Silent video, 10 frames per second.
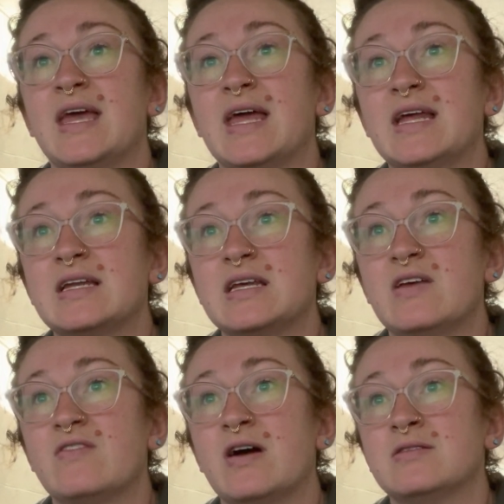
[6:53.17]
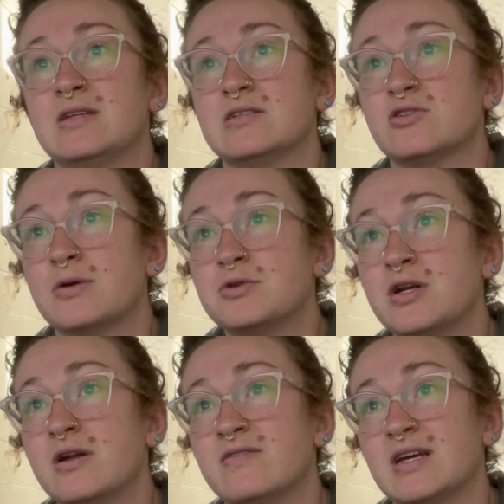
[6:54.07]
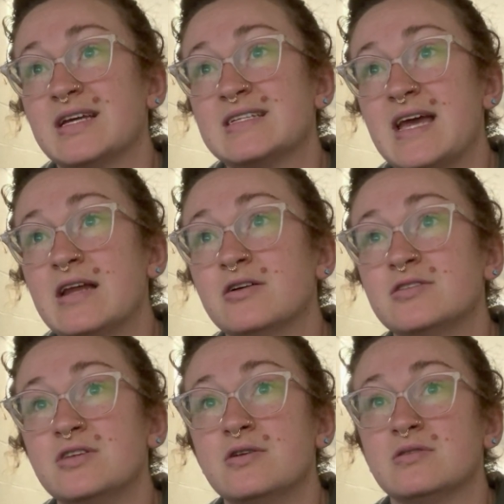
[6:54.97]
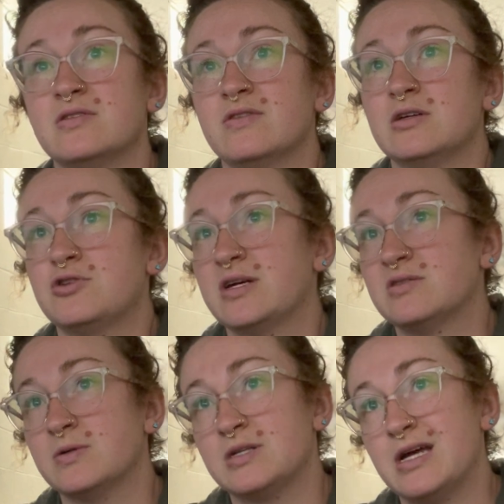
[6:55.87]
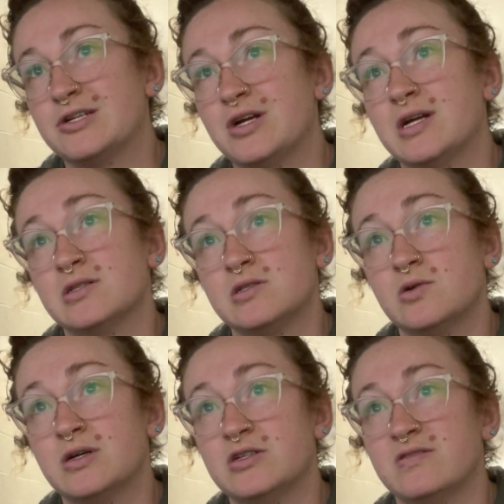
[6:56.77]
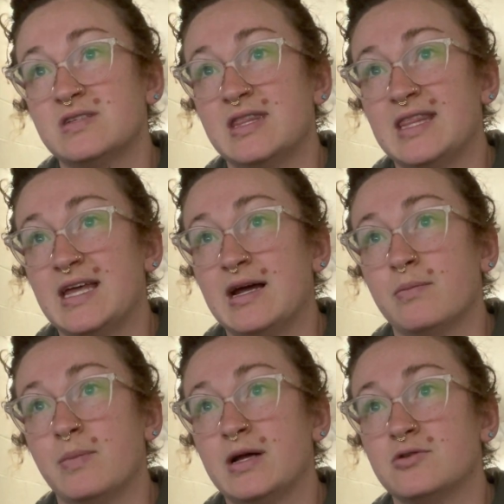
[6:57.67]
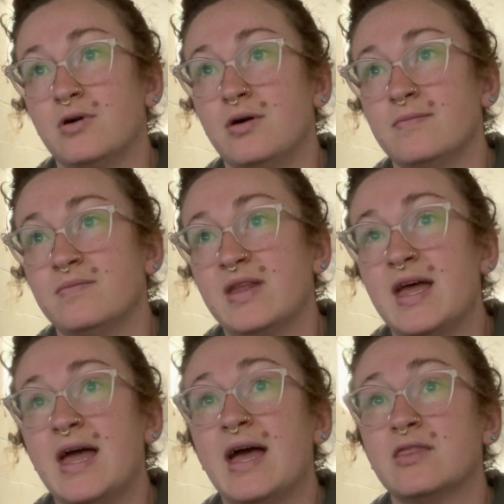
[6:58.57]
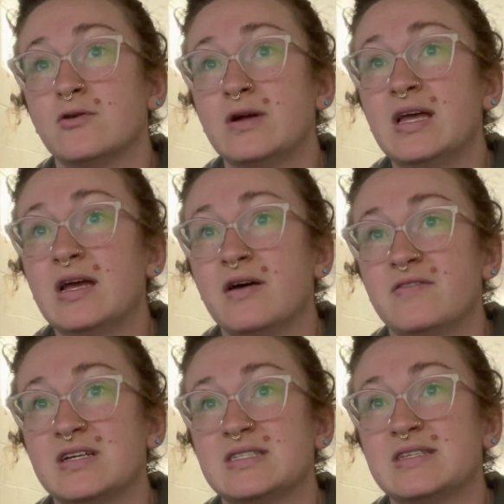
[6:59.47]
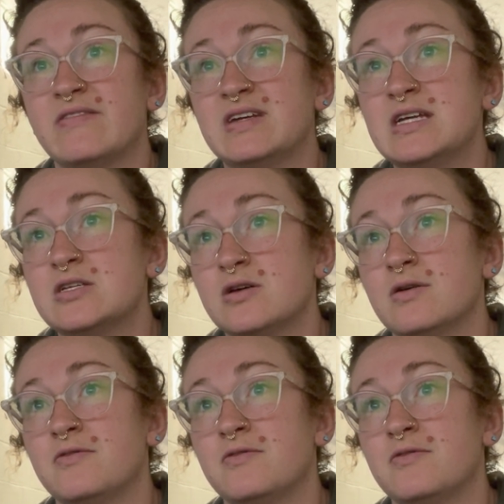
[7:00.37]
In it, he found the description of the containers used for the transportation and storage of synthetic petrol, and 3 of his 72